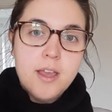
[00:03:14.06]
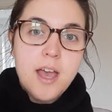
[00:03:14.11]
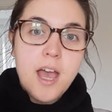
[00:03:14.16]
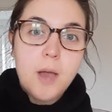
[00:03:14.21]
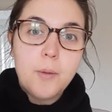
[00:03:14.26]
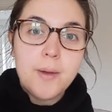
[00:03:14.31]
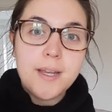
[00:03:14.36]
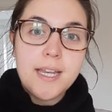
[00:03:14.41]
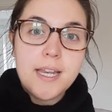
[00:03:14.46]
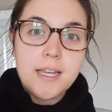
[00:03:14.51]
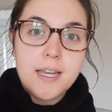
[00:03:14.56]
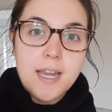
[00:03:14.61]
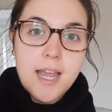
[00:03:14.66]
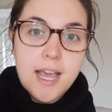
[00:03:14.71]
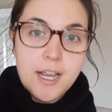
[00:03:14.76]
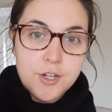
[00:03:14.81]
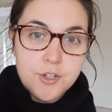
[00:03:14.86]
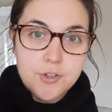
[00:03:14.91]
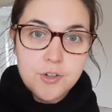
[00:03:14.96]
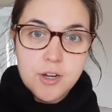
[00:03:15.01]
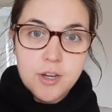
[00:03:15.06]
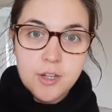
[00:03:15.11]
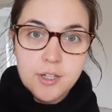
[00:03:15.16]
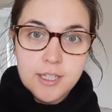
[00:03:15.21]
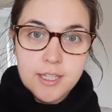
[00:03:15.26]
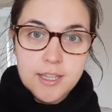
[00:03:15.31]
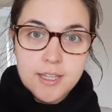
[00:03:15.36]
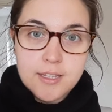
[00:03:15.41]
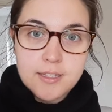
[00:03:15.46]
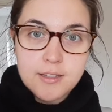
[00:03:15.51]
I went in extra
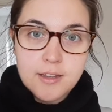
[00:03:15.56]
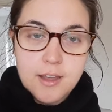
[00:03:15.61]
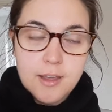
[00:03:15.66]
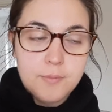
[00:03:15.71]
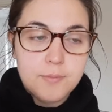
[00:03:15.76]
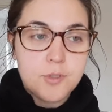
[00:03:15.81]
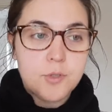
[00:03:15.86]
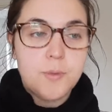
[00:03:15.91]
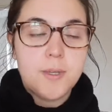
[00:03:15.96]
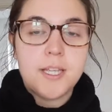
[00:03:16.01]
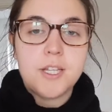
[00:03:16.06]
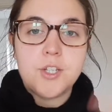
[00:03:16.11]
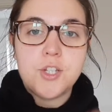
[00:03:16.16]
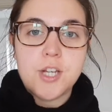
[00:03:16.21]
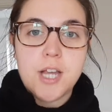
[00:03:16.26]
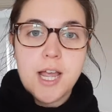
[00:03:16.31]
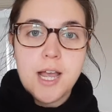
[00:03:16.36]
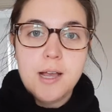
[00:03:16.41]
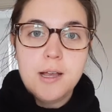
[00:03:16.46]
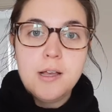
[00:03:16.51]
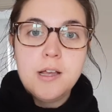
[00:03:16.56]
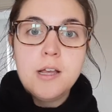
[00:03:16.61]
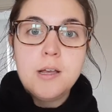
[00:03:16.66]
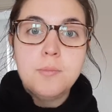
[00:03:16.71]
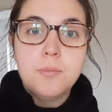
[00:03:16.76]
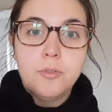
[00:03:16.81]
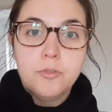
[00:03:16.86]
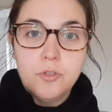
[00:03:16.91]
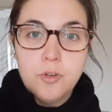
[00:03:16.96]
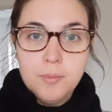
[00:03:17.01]
early this time so we could chat
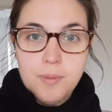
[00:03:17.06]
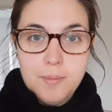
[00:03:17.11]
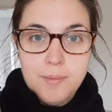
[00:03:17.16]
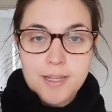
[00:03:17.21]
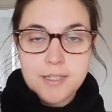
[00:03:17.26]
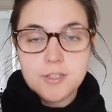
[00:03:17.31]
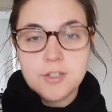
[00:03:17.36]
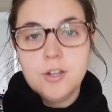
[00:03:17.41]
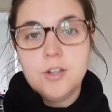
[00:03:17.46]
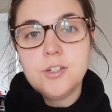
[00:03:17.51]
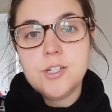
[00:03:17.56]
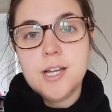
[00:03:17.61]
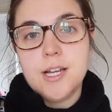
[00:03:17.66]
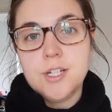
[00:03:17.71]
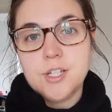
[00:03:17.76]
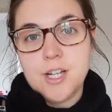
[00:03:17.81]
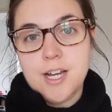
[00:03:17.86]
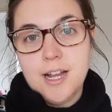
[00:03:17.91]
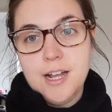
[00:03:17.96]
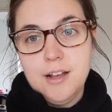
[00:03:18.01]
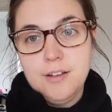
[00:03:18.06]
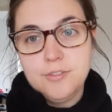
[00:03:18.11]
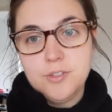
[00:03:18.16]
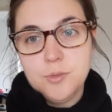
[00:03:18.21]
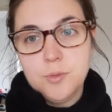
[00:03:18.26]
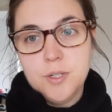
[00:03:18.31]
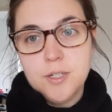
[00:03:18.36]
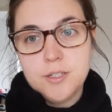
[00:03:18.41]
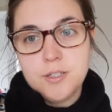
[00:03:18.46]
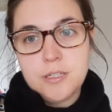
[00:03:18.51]
before my massage and chat
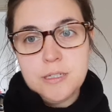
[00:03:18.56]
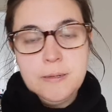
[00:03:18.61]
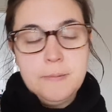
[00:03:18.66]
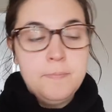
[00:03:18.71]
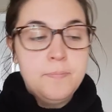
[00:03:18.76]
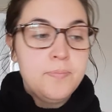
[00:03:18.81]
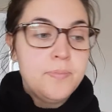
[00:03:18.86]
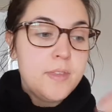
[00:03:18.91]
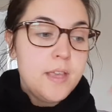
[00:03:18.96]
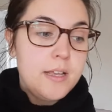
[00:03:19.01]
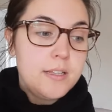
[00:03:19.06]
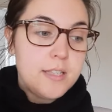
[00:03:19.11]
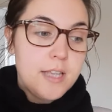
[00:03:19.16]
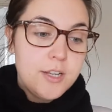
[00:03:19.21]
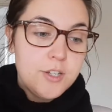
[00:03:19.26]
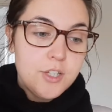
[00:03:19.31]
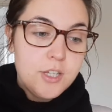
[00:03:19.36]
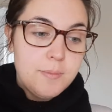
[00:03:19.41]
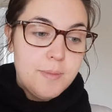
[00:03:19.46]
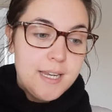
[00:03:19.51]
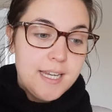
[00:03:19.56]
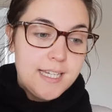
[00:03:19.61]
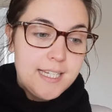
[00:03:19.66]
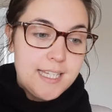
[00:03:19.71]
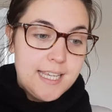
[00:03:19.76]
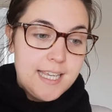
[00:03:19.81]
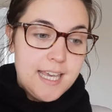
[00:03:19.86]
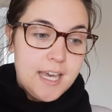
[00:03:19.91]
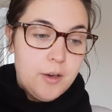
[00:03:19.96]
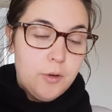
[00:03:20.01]
afterwards. Essentially meant I
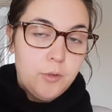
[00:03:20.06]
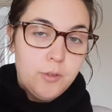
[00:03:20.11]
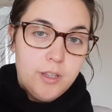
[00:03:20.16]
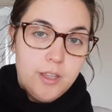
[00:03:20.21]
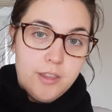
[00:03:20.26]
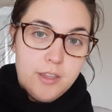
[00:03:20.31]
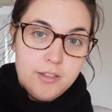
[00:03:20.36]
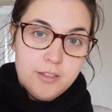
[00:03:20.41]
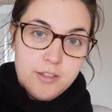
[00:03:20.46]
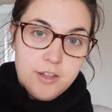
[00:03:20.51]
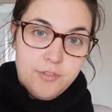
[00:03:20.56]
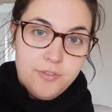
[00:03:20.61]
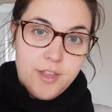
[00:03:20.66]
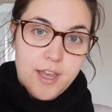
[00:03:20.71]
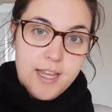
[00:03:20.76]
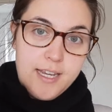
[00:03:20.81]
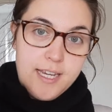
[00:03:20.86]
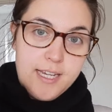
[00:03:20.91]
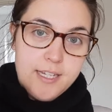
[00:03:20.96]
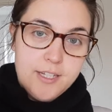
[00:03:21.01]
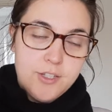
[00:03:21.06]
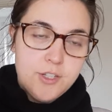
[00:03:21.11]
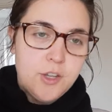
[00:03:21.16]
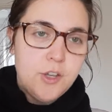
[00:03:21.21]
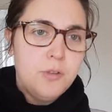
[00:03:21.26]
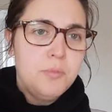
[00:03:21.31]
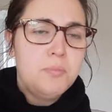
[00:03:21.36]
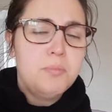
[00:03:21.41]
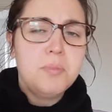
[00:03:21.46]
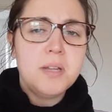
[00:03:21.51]
didn't get all the other stuff that I needed
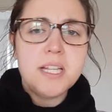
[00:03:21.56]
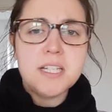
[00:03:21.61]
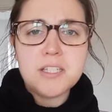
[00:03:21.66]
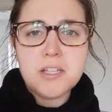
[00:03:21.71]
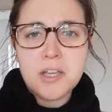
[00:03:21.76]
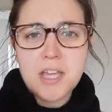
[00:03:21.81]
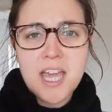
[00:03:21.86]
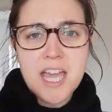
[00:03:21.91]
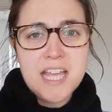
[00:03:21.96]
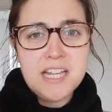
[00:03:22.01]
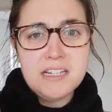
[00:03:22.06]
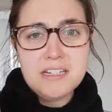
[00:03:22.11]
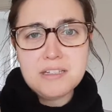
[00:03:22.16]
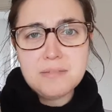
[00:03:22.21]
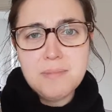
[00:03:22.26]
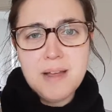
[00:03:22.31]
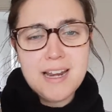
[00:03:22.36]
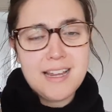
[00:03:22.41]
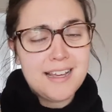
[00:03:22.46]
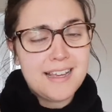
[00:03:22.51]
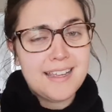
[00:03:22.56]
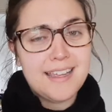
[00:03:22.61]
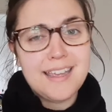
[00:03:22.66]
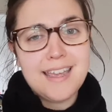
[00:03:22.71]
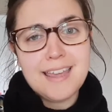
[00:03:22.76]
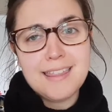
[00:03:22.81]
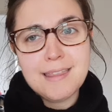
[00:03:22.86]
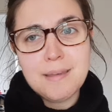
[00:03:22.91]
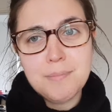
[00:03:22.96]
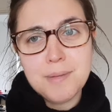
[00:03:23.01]
to, but it's okay, it doesn't matter, I can
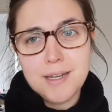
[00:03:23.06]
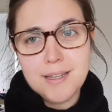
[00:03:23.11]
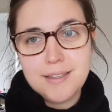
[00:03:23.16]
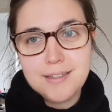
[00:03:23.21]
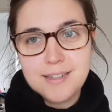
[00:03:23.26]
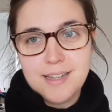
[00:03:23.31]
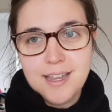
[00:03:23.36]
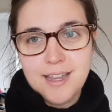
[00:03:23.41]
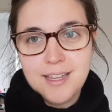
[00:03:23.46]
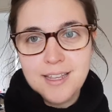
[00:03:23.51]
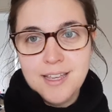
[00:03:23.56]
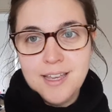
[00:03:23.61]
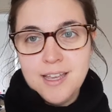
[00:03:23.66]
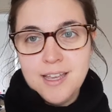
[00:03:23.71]
get them another day.